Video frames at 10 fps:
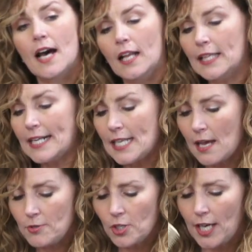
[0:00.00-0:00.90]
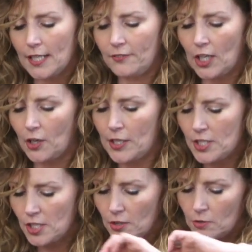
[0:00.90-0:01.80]
a lot of times you're kind of going
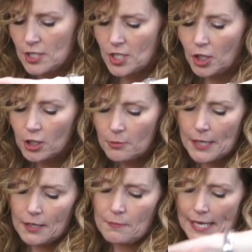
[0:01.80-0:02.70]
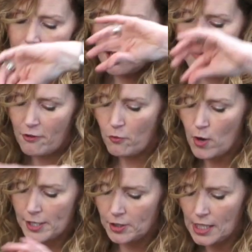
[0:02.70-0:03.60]
to determine based off of
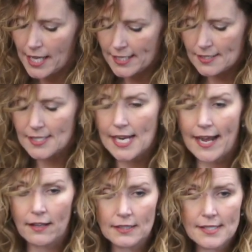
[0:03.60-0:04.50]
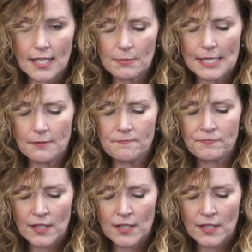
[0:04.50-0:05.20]
what your client's style is going to be.